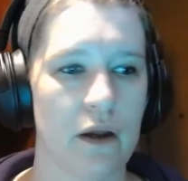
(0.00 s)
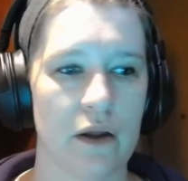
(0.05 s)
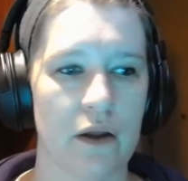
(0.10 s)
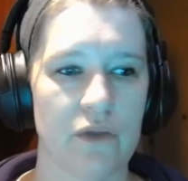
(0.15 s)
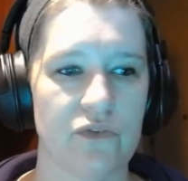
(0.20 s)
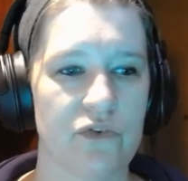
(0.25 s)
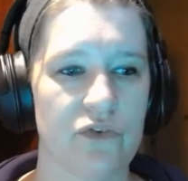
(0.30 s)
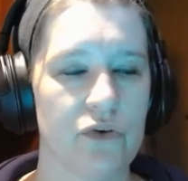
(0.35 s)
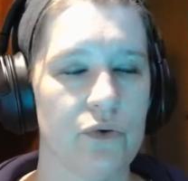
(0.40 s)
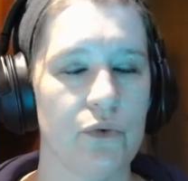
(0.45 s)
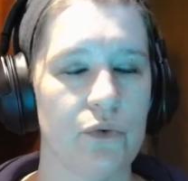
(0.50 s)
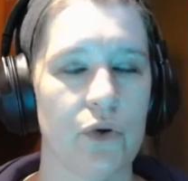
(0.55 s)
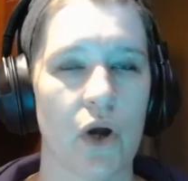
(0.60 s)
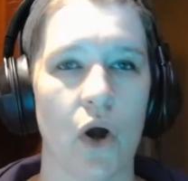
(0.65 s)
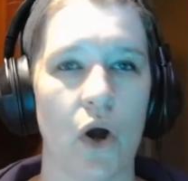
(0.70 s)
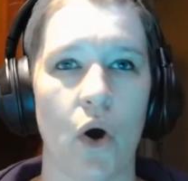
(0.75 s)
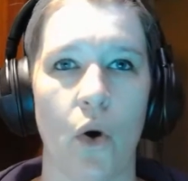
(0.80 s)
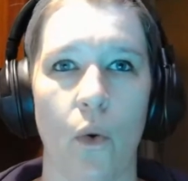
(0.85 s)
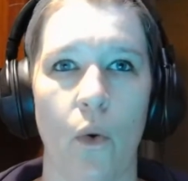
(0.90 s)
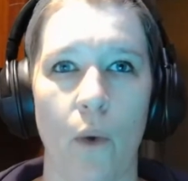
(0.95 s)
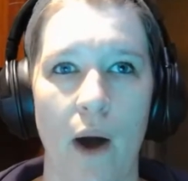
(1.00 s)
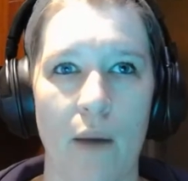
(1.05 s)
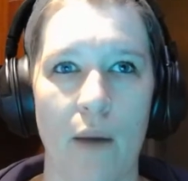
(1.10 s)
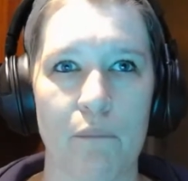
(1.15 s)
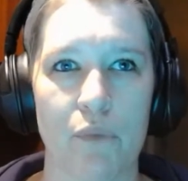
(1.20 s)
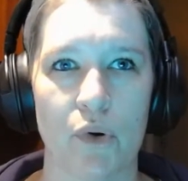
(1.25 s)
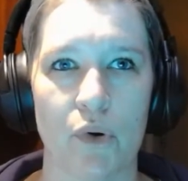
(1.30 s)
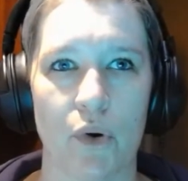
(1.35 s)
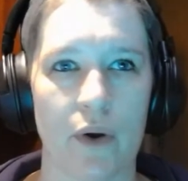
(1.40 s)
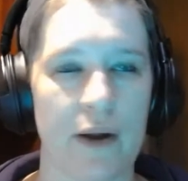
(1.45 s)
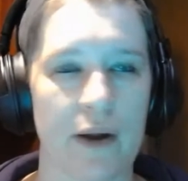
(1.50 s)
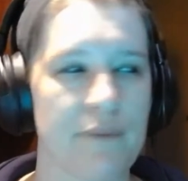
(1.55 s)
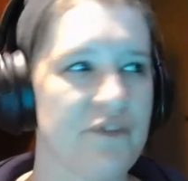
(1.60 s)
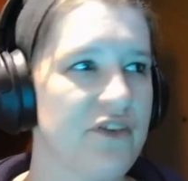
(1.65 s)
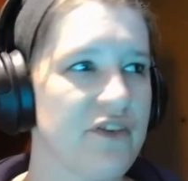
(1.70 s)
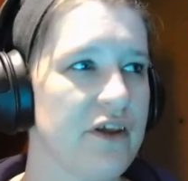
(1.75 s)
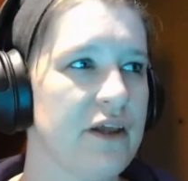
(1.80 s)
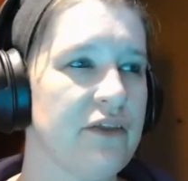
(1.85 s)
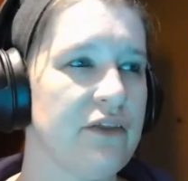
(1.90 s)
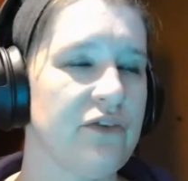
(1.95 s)
Do co-op programs,
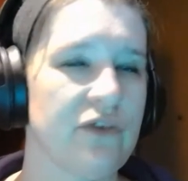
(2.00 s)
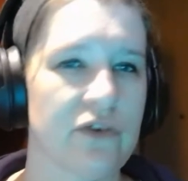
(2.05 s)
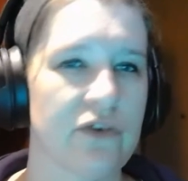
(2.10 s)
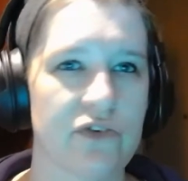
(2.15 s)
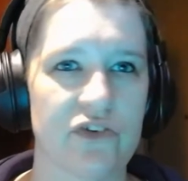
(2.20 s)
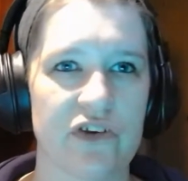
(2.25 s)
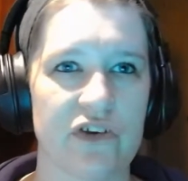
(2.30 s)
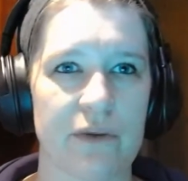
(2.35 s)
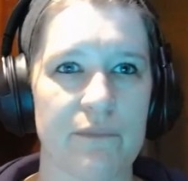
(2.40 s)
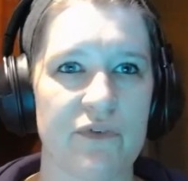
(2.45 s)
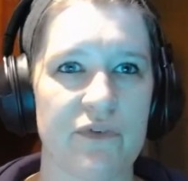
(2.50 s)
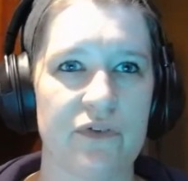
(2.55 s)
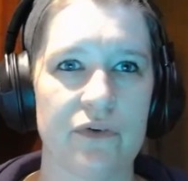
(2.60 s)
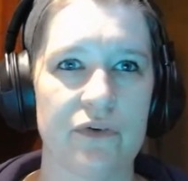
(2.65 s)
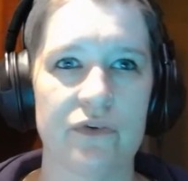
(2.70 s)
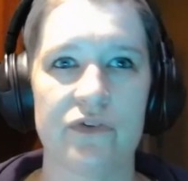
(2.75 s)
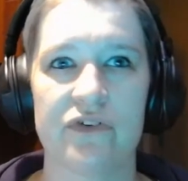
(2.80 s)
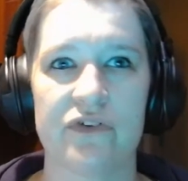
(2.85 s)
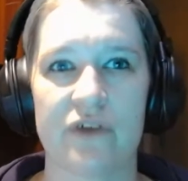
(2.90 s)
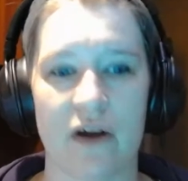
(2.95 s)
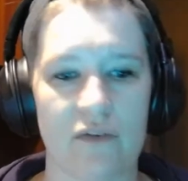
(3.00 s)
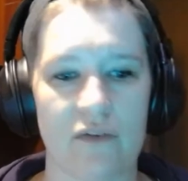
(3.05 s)
internships, do stuff.